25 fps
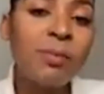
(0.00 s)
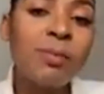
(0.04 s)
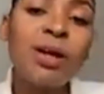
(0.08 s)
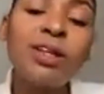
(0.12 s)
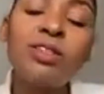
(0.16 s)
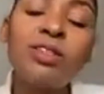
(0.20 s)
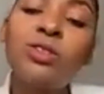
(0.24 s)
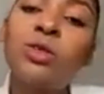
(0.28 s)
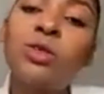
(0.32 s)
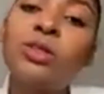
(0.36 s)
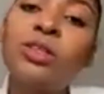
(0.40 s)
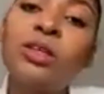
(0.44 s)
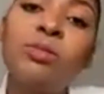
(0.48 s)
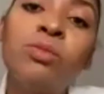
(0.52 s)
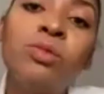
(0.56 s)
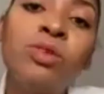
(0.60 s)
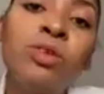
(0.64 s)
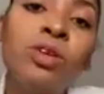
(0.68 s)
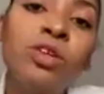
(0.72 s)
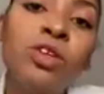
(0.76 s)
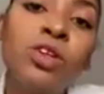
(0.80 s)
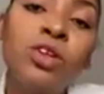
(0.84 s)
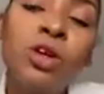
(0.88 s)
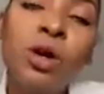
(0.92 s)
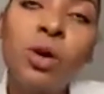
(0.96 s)
At the time,
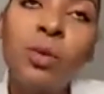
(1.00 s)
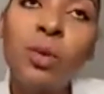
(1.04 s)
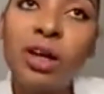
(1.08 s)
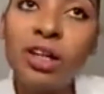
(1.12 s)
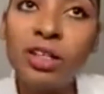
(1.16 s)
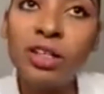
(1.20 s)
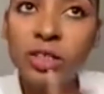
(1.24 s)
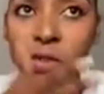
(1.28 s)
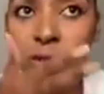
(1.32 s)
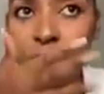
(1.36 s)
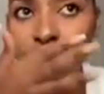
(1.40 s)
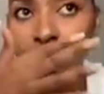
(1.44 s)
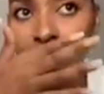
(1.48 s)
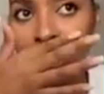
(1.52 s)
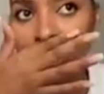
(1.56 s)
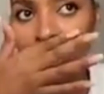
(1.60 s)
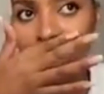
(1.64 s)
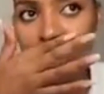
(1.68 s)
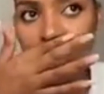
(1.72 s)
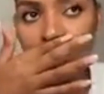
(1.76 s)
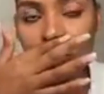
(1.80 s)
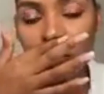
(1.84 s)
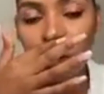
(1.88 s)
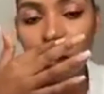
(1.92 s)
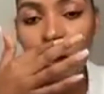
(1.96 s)
I told them, no, you know
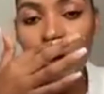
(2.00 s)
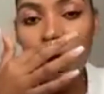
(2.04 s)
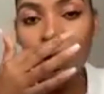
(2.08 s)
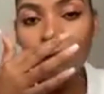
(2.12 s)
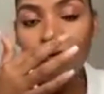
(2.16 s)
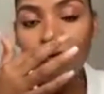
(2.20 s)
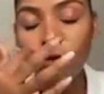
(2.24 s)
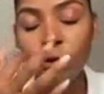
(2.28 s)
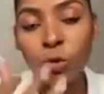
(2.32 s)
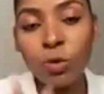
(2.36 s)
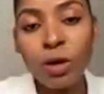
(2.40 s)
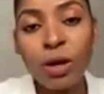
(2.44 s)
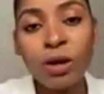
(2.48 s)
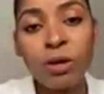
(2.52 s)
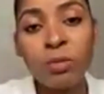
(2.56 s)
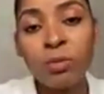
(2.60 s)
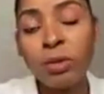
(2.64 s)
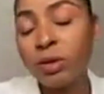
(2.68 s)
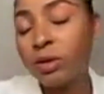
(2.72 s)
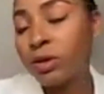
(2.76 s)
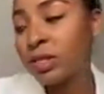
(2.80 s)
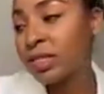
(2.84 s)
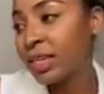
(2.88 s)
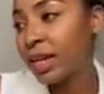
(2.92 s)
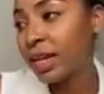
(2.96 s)
what? You don't
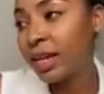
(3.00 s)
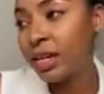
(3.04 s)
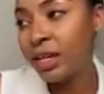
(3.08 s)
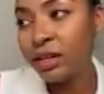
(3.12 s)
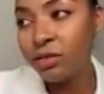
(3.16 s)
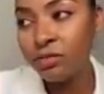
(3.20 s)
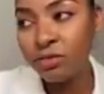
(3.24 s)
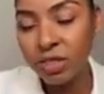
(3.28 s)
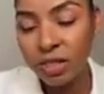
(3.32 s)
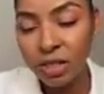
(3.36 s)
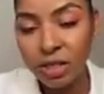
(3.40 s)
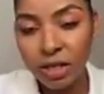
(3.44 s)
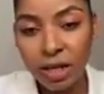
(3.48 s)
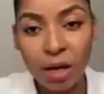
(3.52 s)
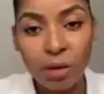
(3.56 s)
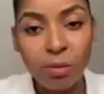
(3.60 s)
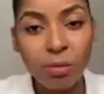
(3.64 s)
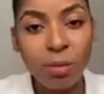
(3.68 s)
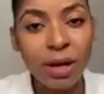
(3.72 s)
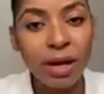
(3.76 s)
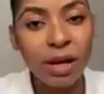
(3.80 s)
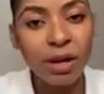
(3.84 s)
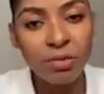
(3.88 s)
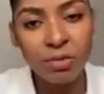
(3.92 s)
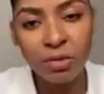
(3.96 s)
have to worry, because I
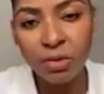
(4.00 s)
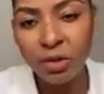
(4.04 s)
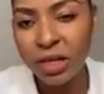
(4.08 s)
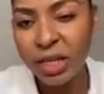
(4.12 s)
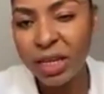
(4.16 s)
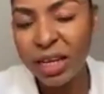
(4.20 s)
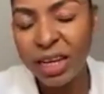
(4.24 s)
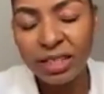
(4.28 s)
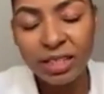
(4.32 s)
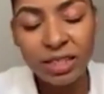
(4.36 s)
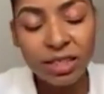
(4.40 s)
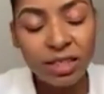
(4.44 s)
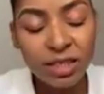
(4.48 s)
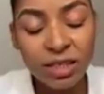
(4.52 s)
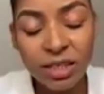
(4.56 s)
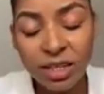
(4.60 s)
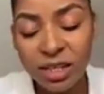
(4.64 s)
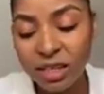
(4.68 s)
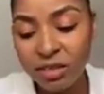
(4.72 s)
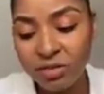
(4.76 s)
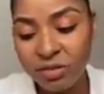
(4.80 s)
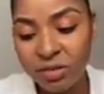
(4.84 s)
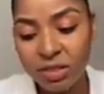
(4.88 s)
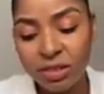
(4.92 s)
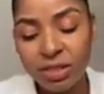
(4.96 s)
lived in Kampala for a
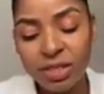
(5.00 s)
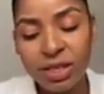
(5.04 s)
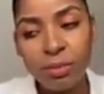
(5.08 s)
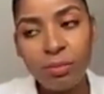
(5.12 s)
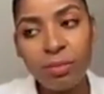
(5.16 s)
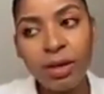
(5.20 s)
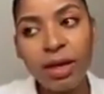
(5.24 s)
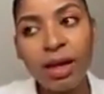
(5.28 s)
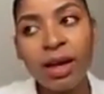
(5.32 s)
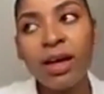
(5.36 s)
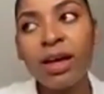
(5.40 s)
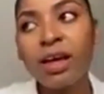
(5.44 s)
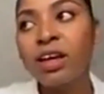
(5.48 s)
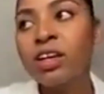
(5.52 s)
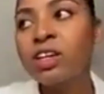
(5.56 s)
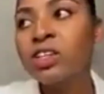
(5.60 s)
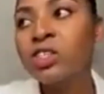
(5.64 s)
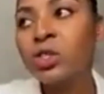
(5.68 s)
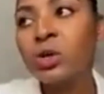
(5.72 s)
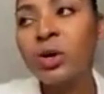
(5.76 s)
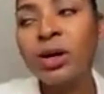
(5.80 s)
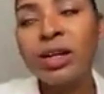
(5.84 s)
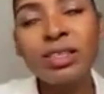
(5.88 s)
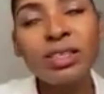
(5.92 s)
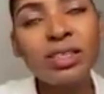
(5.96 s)
year. I didn't live in
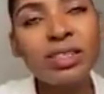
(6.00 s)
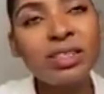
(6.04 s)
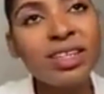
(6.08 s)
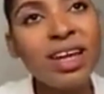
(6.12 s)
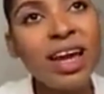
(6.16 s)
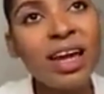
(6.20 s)
Zambia.